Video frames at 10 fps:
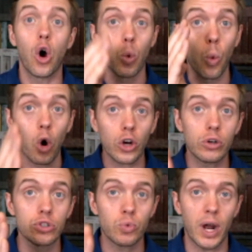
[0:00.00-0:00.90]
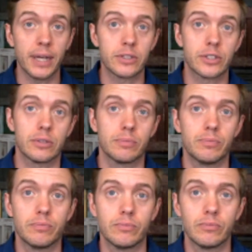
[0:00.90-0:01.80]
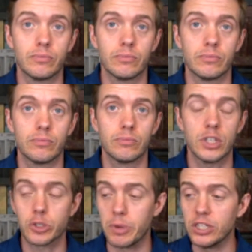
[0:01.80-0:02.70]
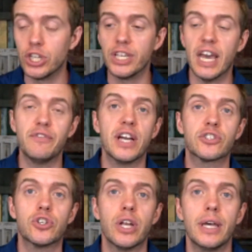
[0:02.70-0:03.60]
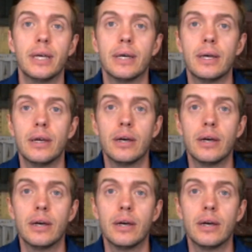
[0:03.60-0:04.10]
or workers' rights. The speech he gave yesterday